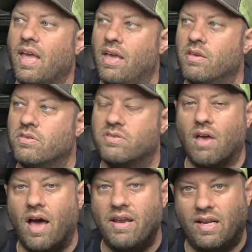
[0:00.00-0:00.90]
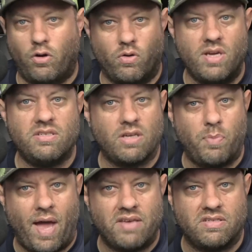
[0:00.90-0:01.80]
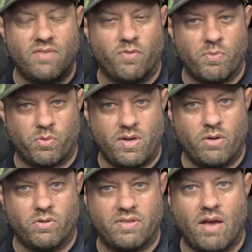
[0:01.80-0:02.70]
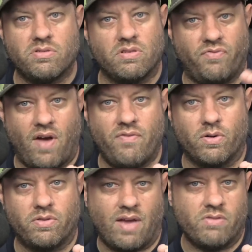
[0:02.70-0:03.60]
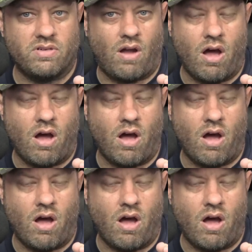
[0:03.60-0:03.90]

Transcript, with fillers: is an increased capacity from 300,000 to 500,000